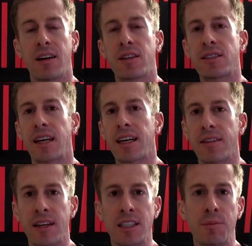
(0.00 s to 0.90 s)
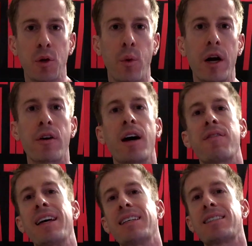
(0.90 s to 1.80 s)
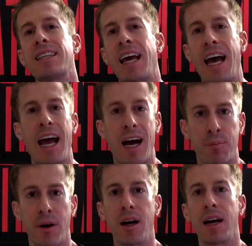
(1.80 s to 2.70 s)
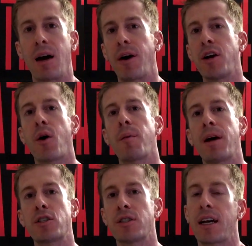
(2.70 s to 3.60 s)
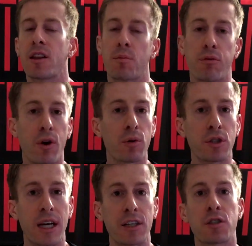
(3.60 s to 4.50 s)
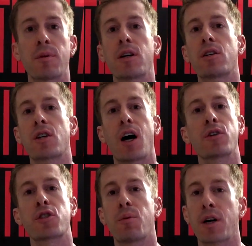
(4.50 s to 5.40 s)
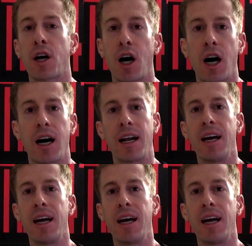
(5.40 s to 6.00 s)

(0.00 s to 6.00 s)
The second thing to be wary of is the app. Now, I know I mentioned that in the pro section, but it is also a con.